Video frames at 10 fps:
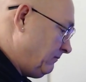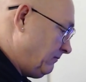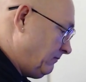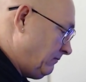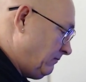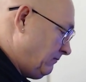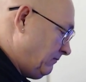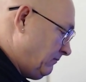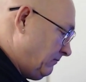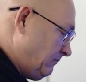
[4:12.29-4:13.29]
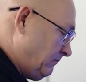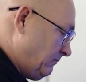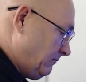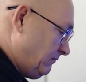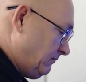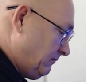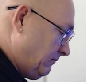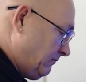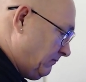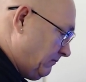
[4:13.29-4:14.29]

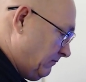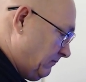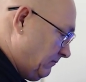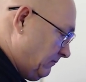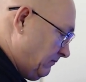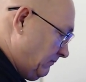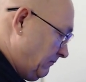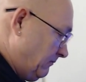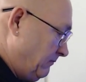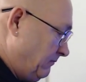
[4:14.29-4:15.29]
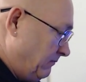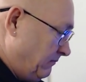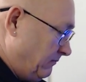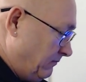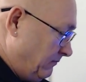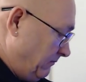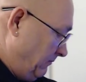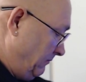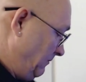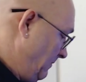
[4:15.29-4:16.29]

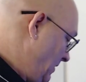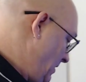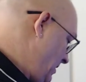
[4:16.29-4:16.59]
[no speech]